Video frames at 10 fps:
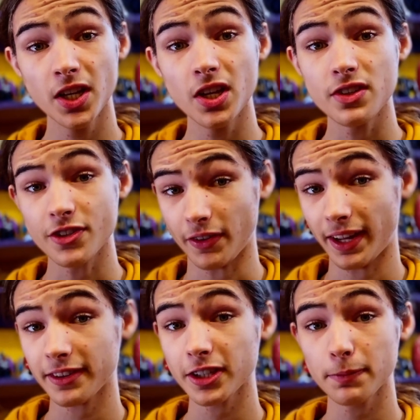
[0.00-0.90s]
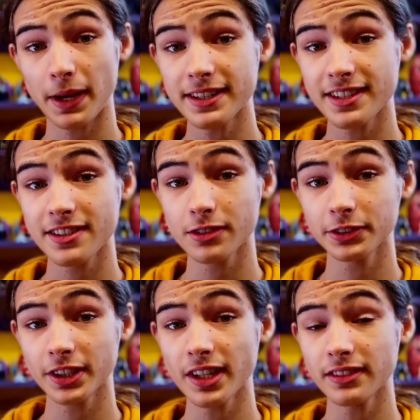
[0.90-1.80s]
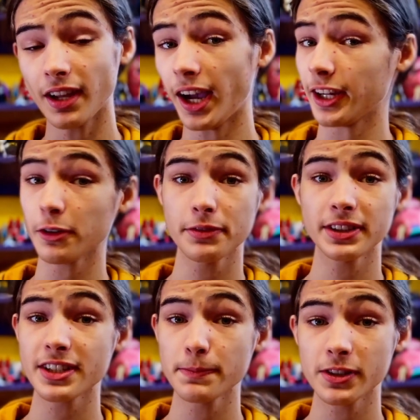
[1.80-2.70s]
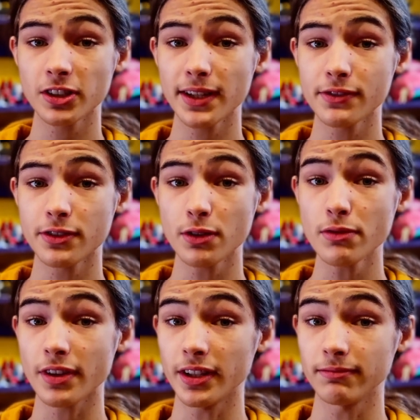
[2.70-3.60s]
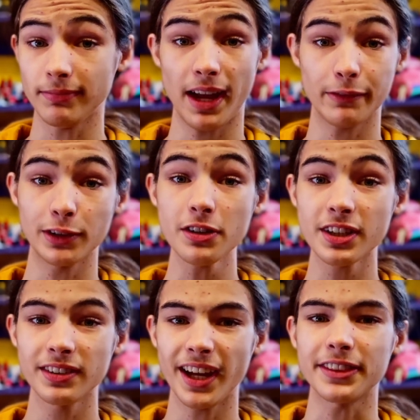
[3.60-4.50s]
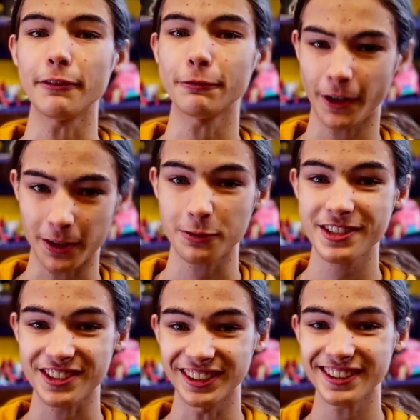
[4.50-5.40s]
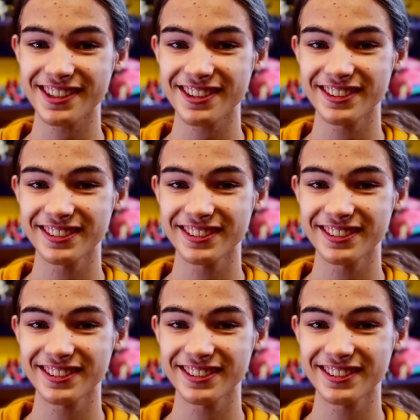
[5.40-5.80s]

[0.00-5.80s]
So now that the painting's all done, I don't think there's much left to do than have a look at the final results.